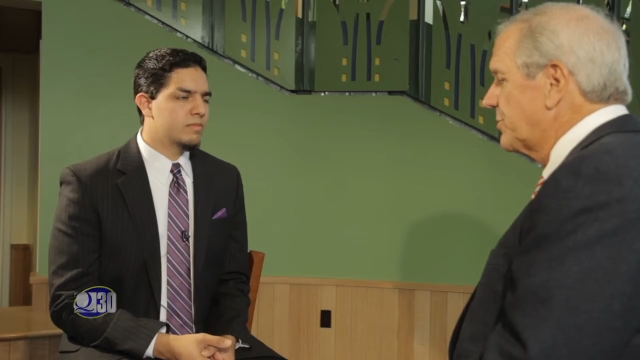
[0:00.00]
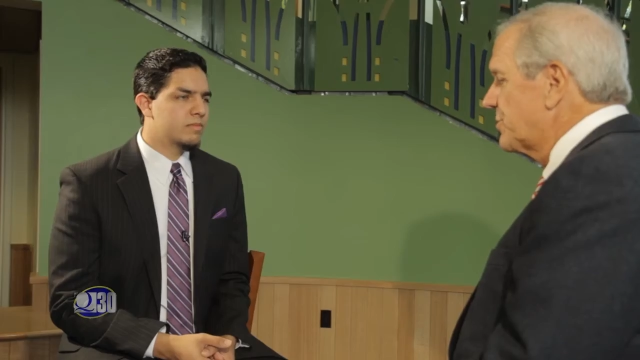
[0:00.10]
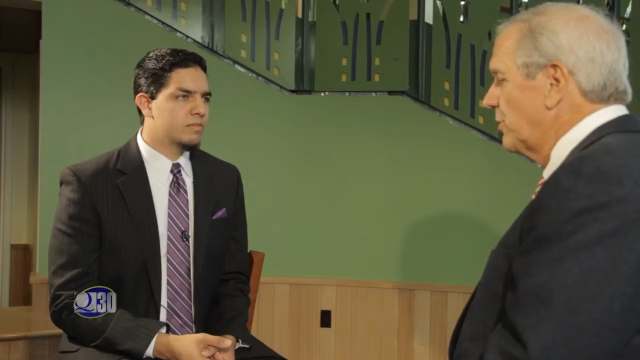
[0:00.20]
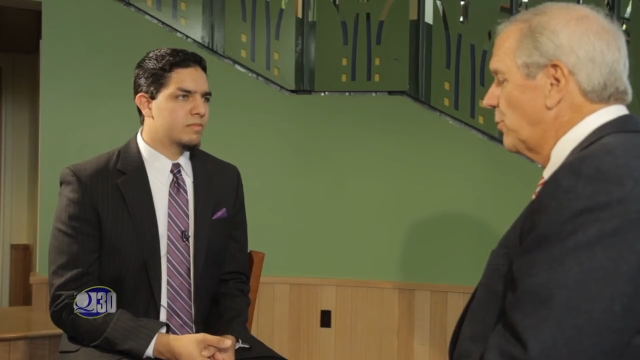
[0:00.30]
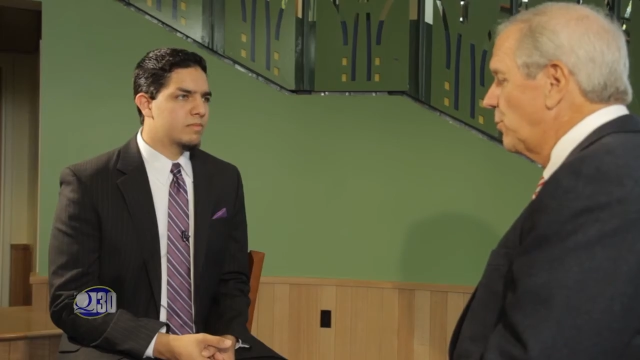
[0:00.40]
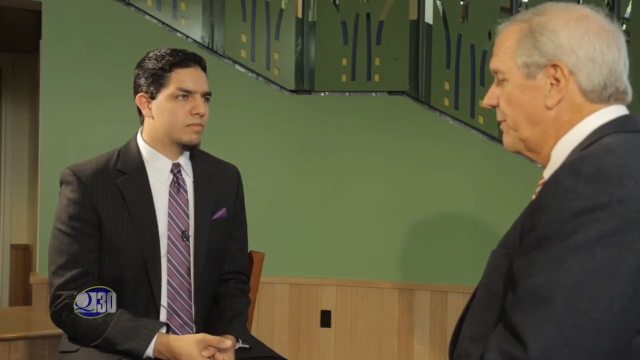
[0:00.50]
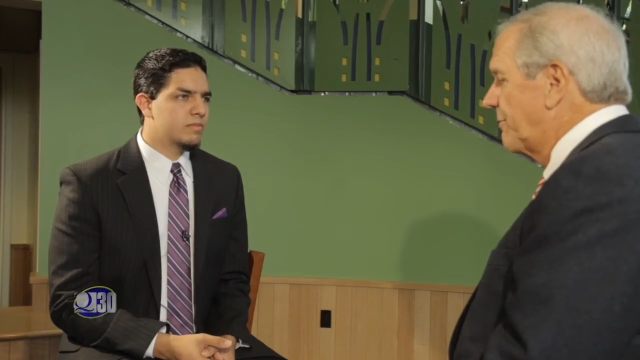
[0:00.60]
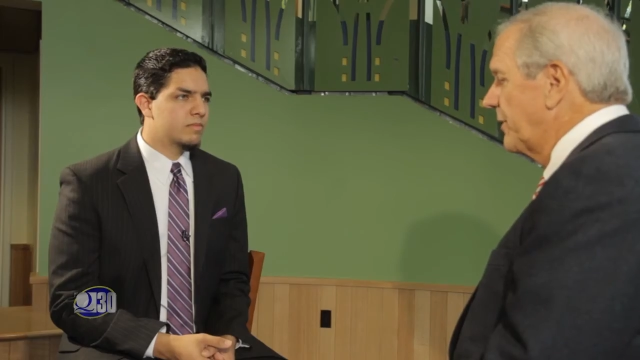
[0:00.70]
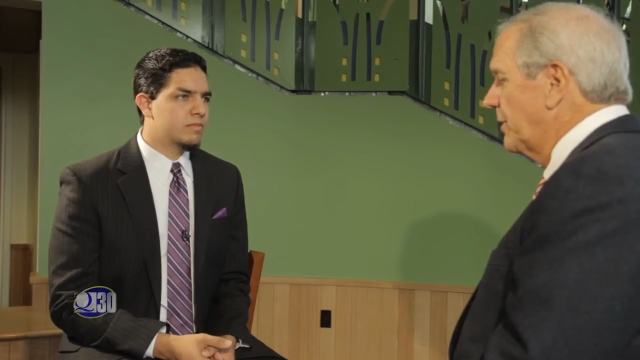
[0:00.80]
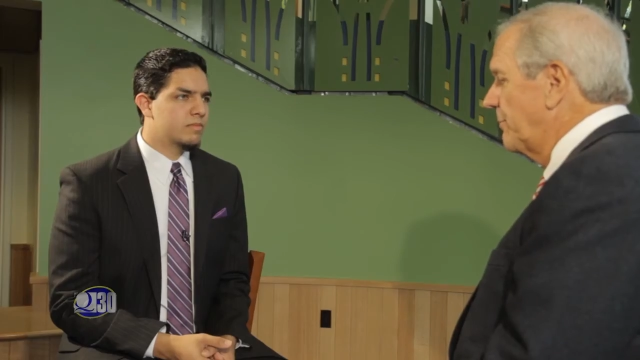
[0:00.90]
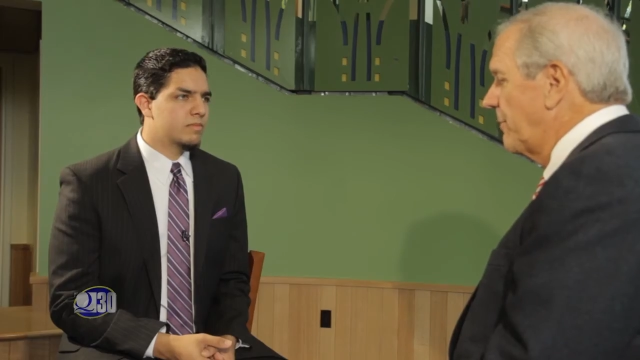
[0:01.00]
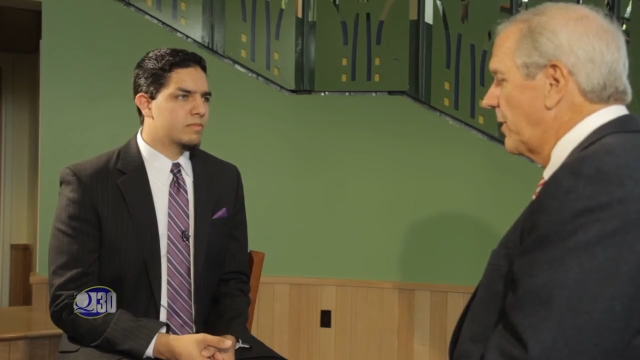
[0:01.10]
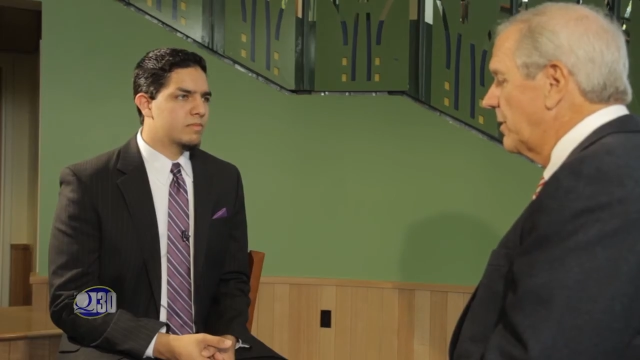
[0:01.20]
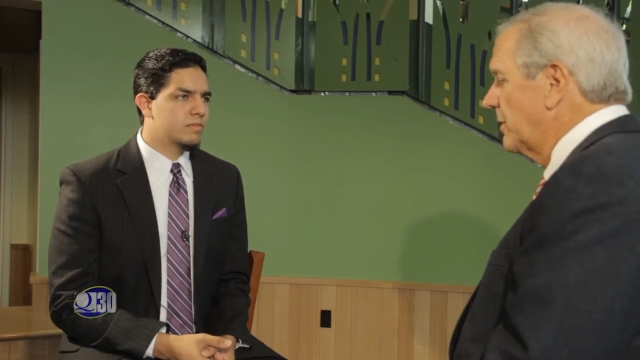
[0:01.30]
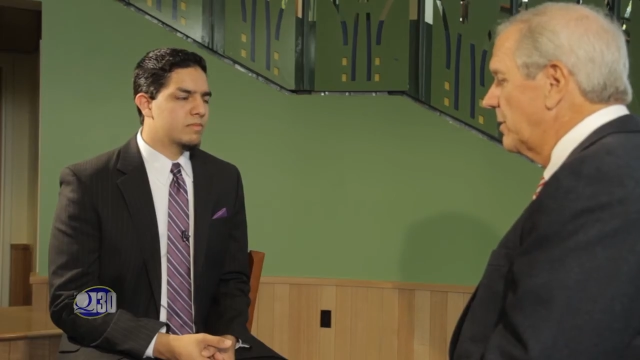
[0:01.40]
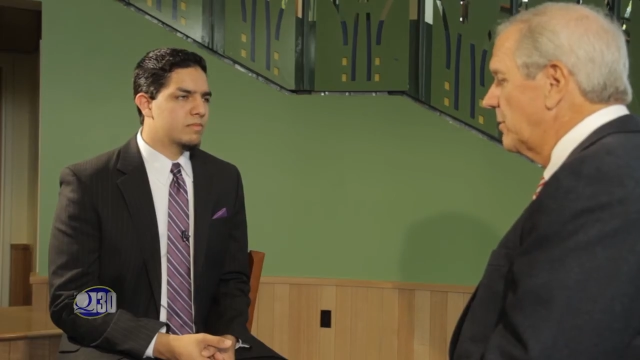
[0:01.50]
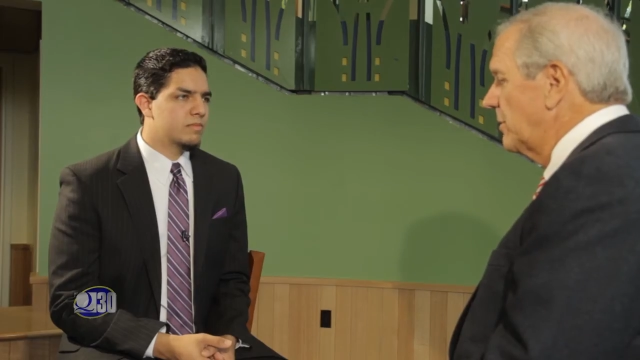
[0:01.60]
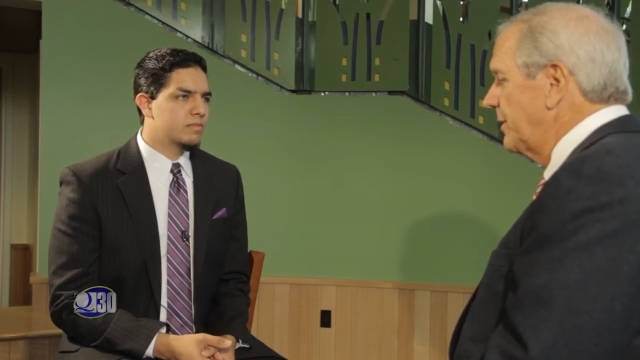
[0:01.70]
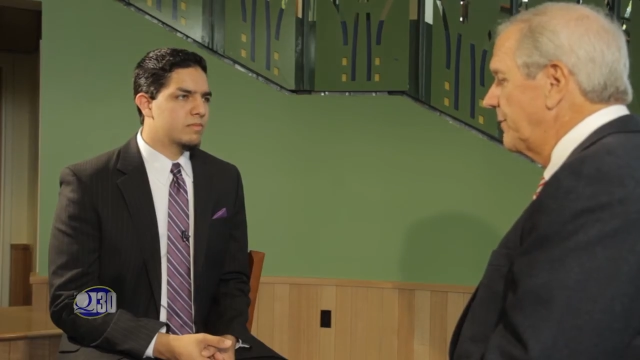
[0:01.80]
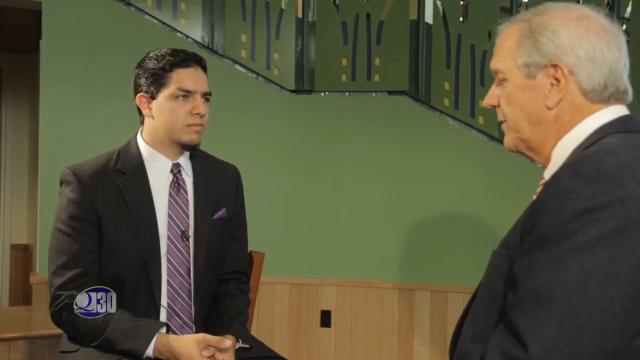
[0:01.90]
Speaker 1: a show with, uh, uh,
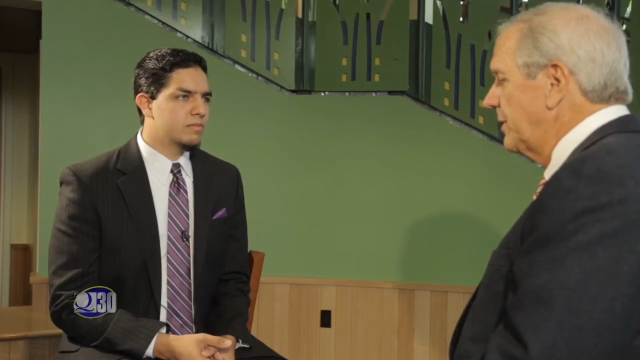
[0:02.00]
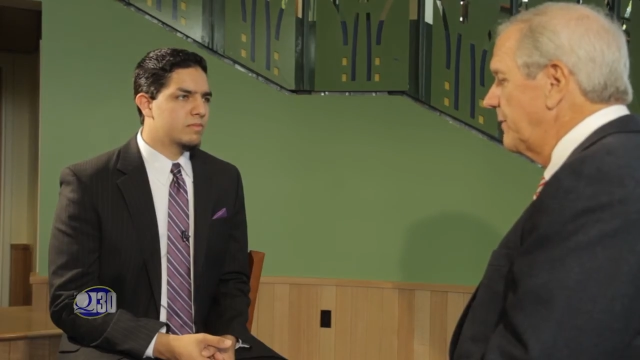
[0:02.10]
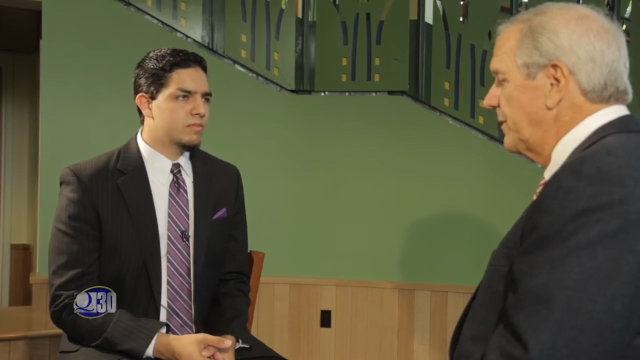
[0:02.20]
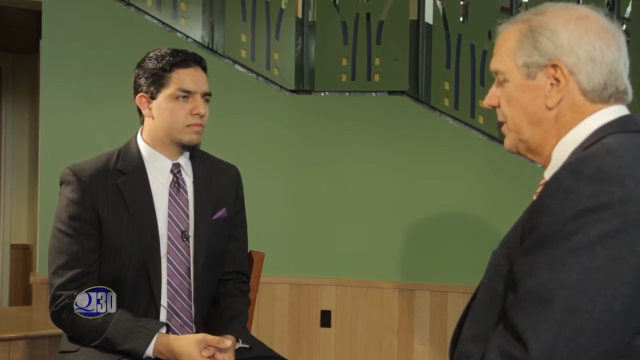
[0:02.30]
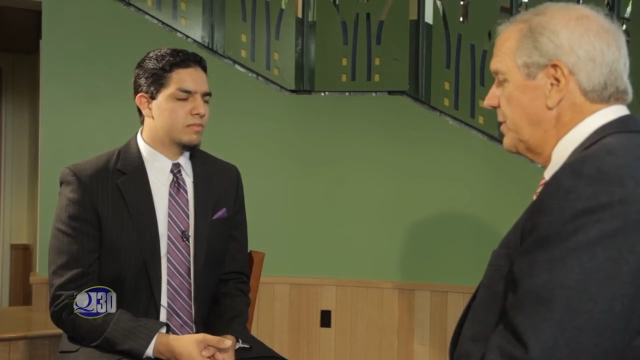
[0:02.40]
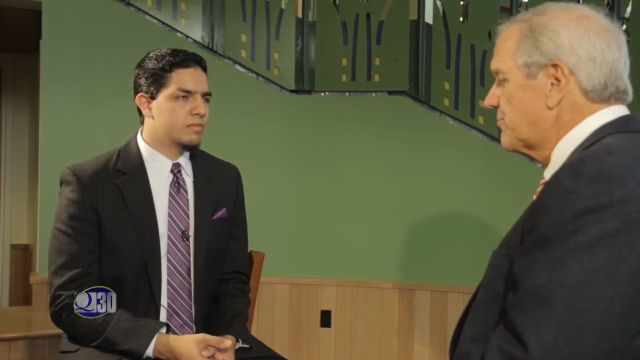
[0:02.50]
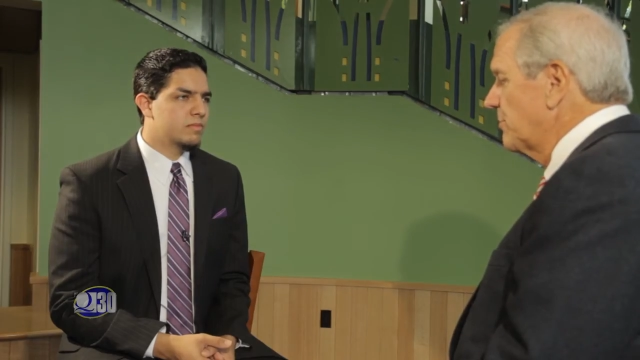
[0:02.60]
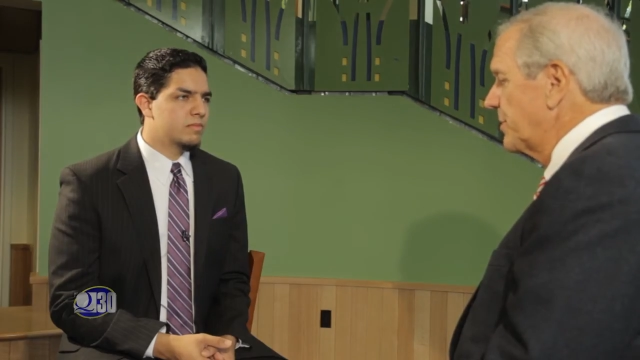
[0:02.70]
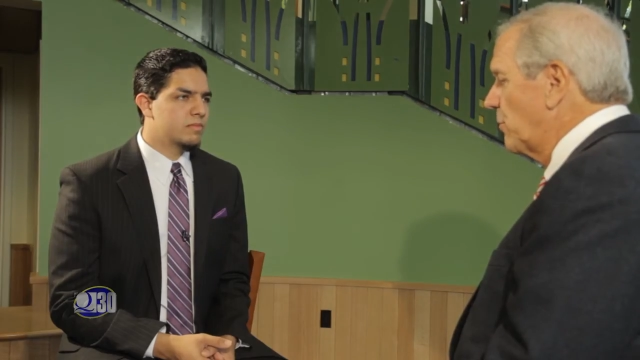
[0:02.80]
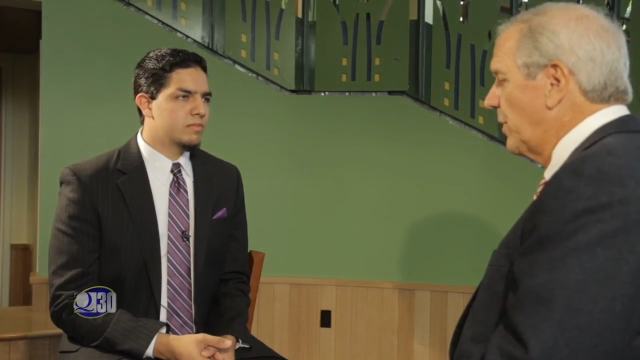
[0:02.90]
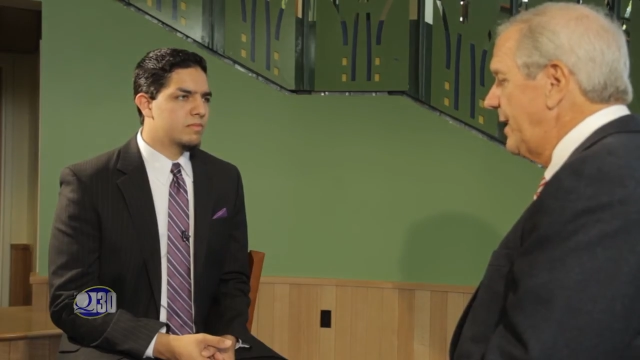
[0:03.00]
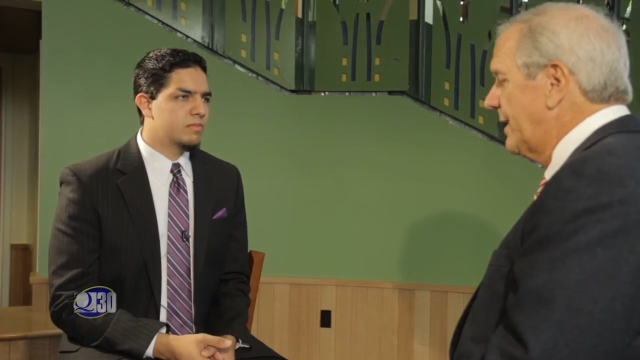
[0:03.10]
in, the, in the East Room of the White